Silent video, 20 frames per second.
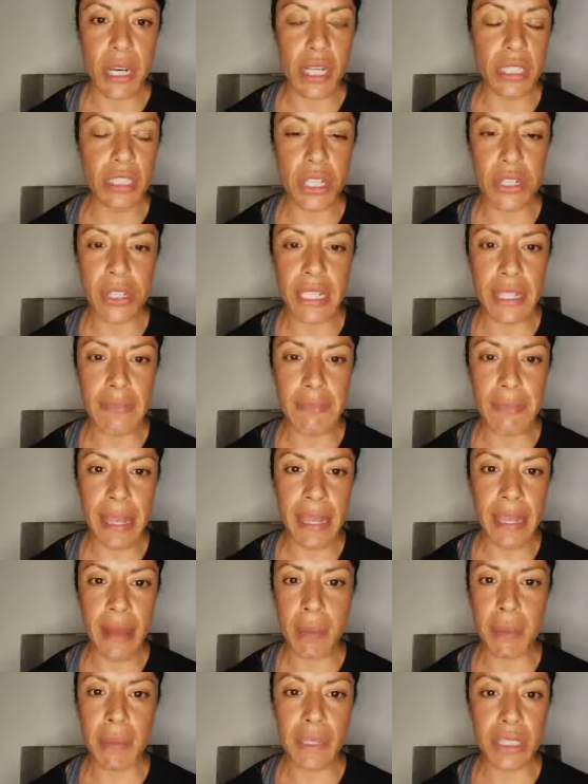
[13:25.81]
I don't need
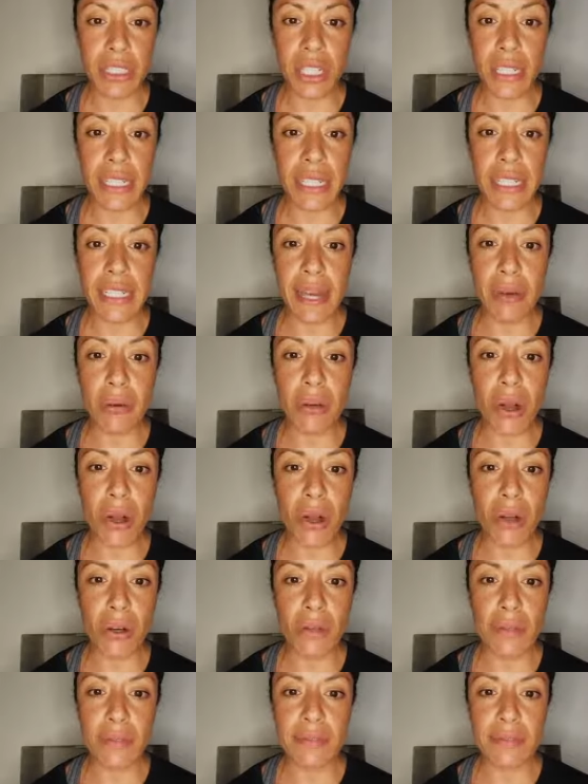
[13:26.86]
makeup and I don't need
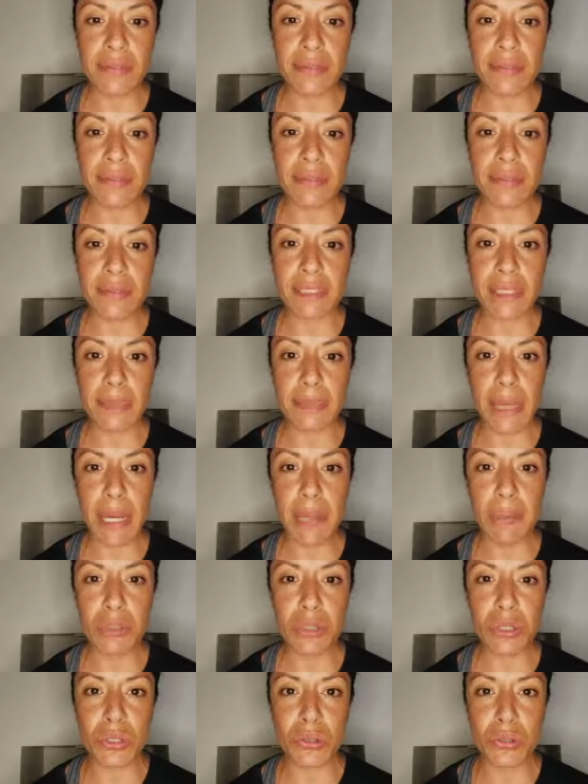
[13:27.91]
alcohol to be
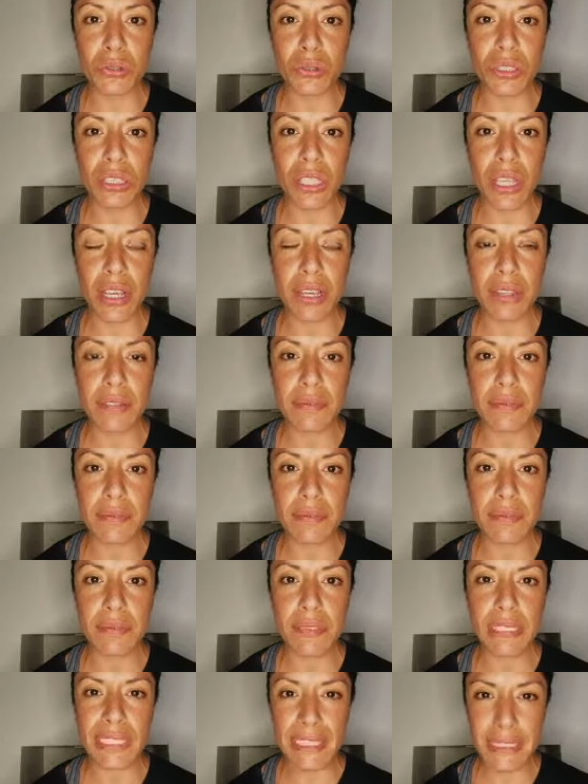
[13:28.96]
able to talk to you.
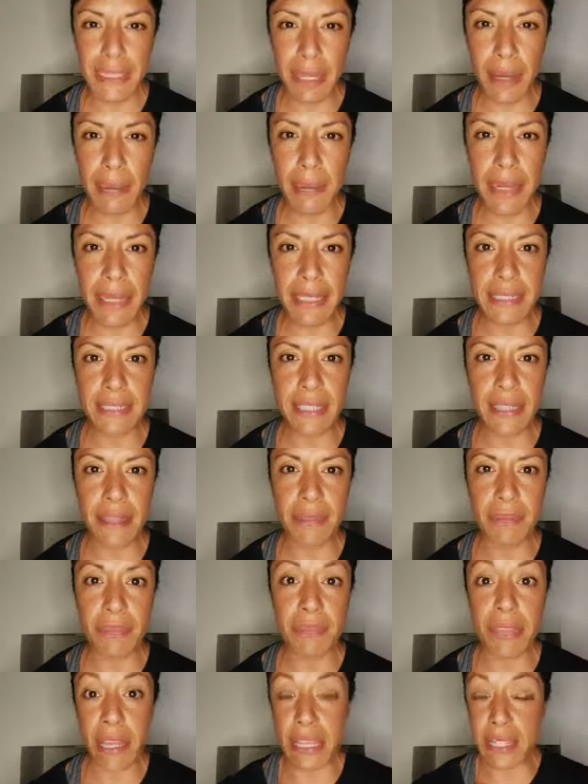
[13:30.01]
Isn't that
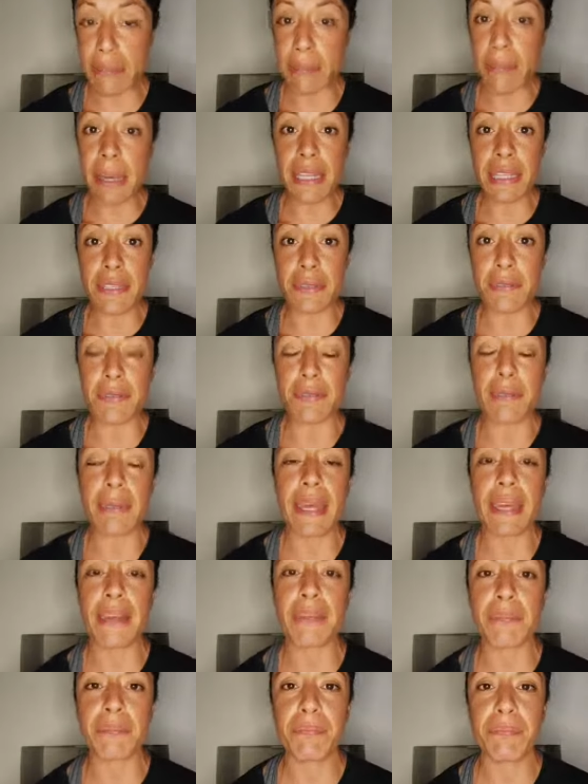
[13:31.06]
amazing? That's amazing for
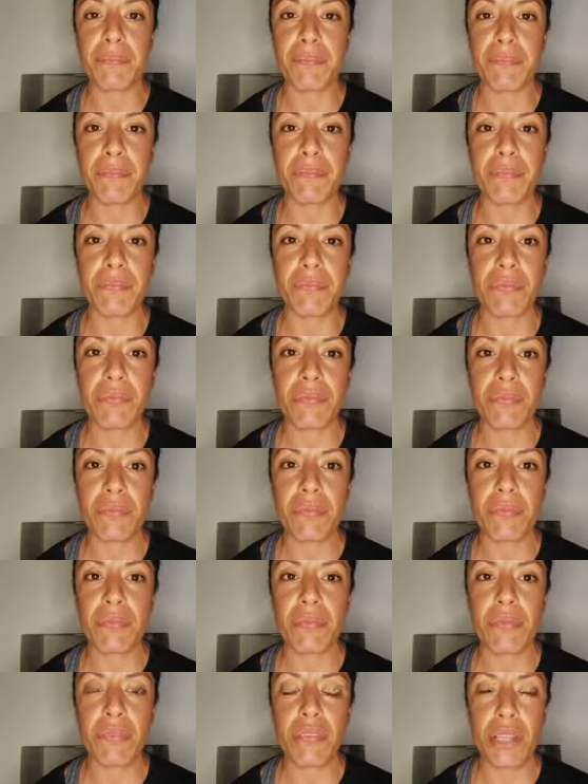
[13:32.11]
me.
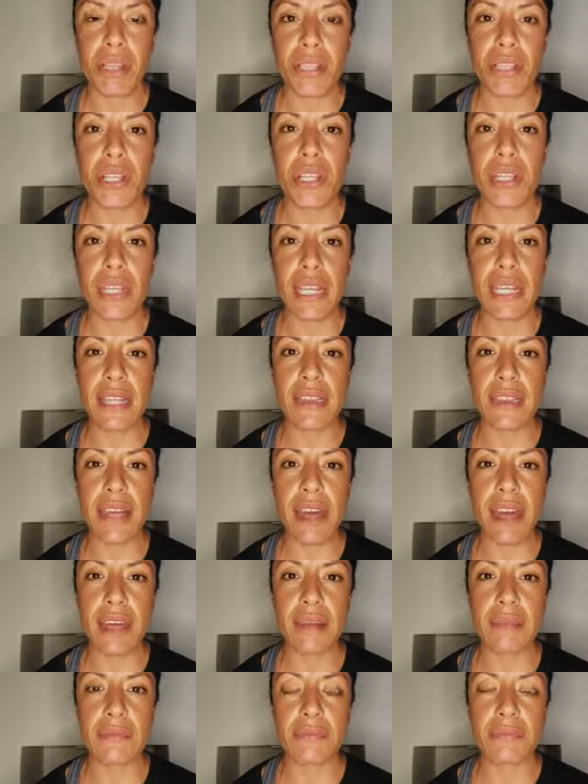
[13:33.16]
I don't need
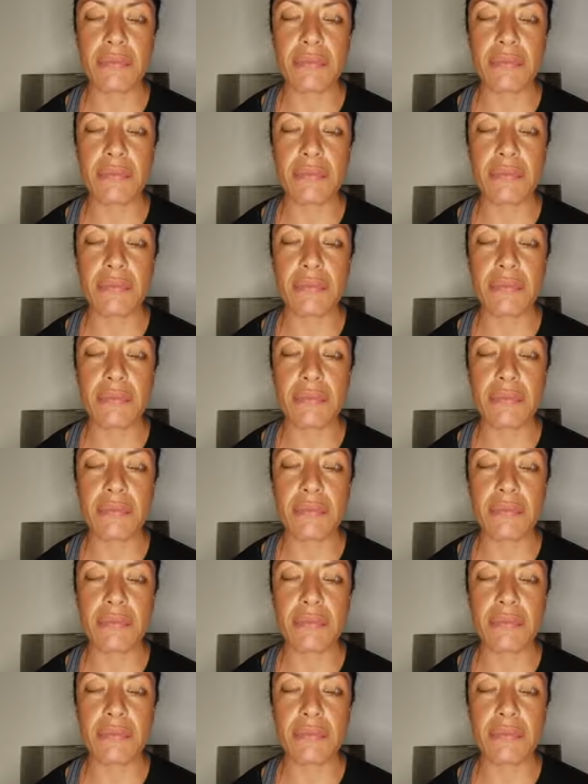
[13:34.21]
that.